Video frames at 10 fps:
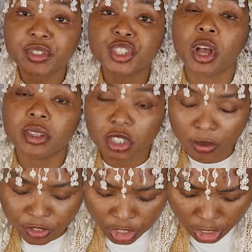sons
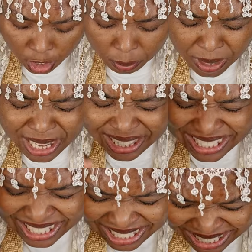of Jacob, the
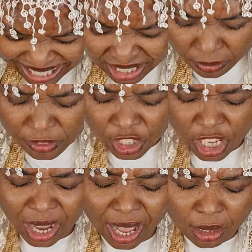seed of
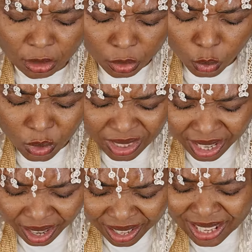Jacob,
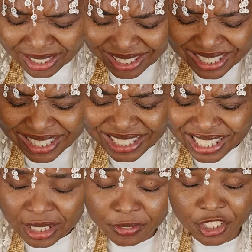hallelujah, the
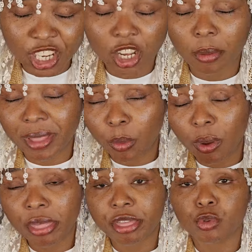seed of Jacob that
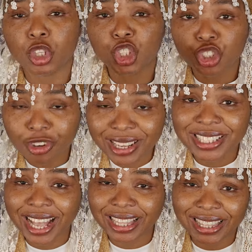went through the
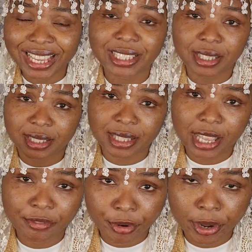transatlantic
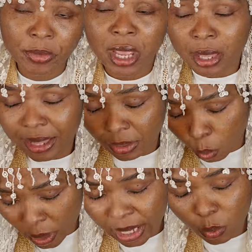slavery, that the
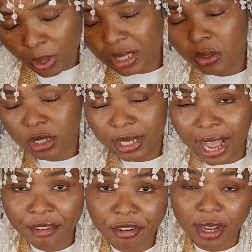wicked went down into
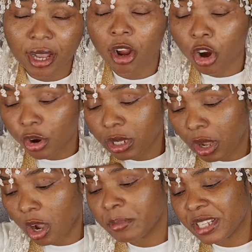Africa, hurt,
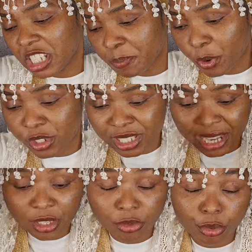harm, dispersed,
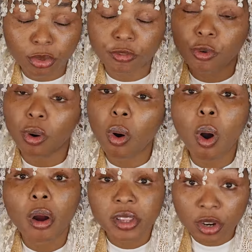scattered through the four
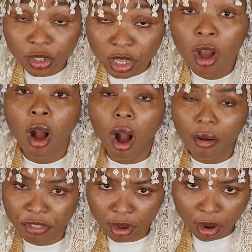corners
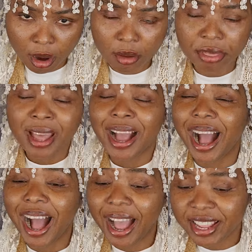of the earth.
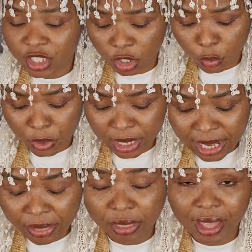Ahayah is going to
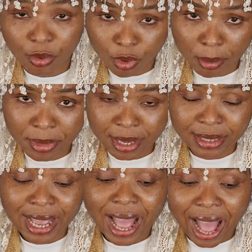regather that remnant.
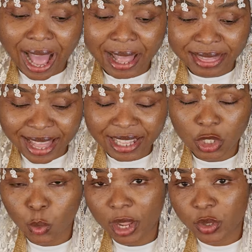And that
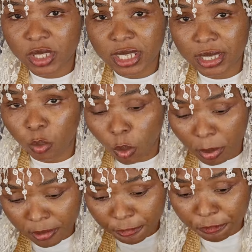is why you see the
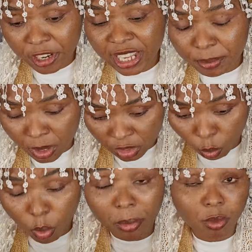woman fleeing because the
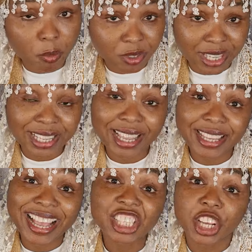woman represents
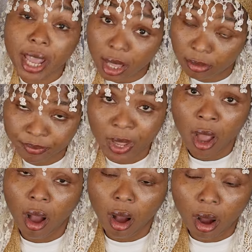Yashahel
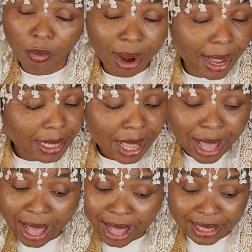all right
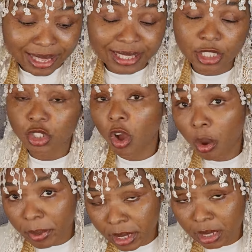and it is
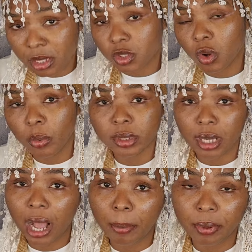coming it is going to
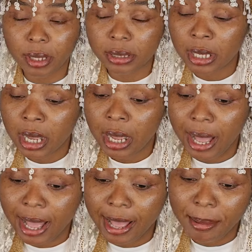happen
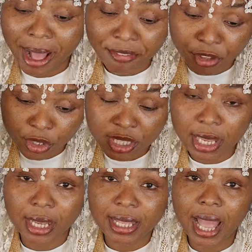uh, after the
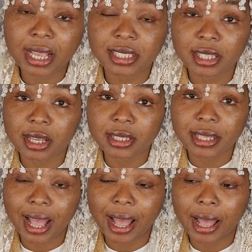second exodus
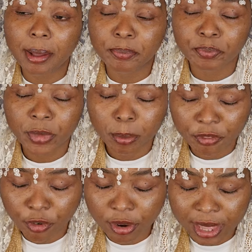um
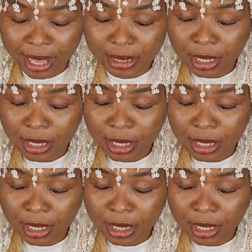before that